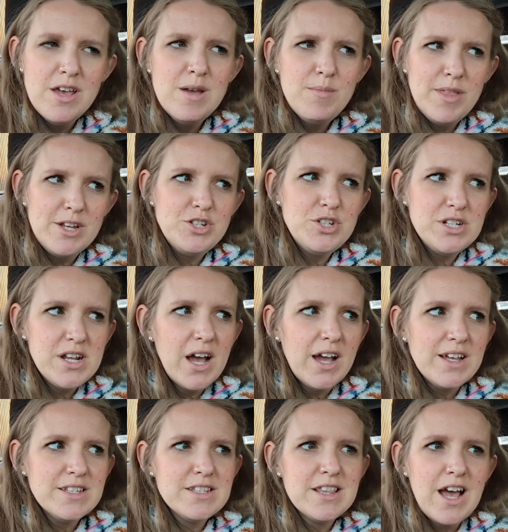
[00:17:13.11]
But then she
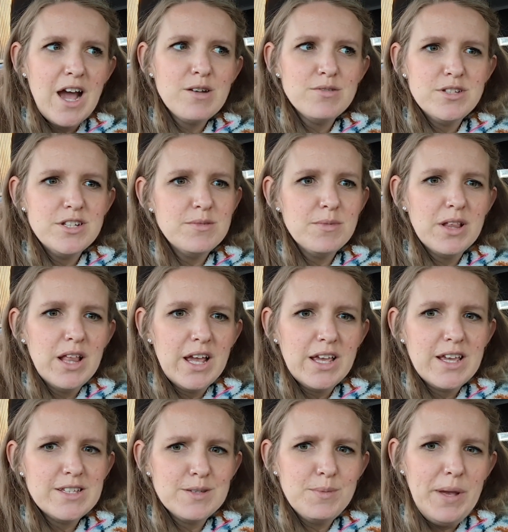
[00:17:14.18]
dies, and the house demon
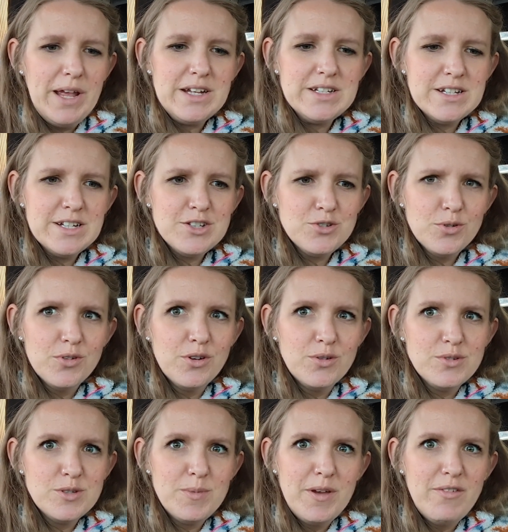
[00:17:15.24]
like is abandoned and sort of
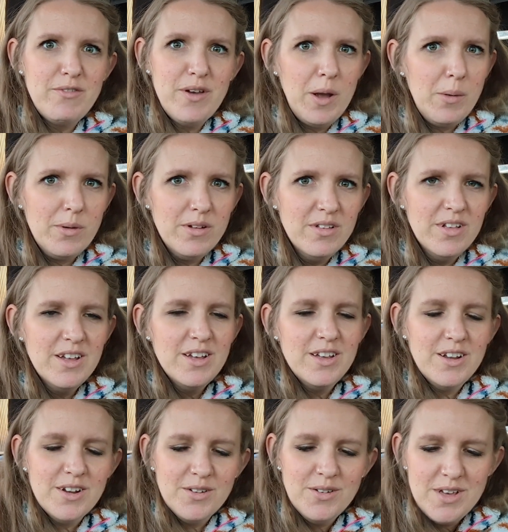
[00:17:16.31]
goes a bit feral,
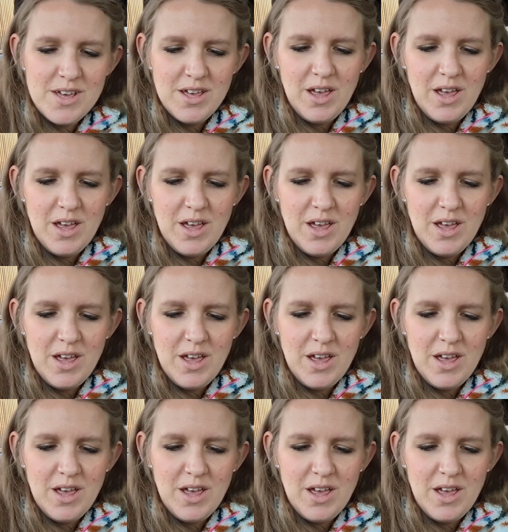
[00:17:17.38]
you know.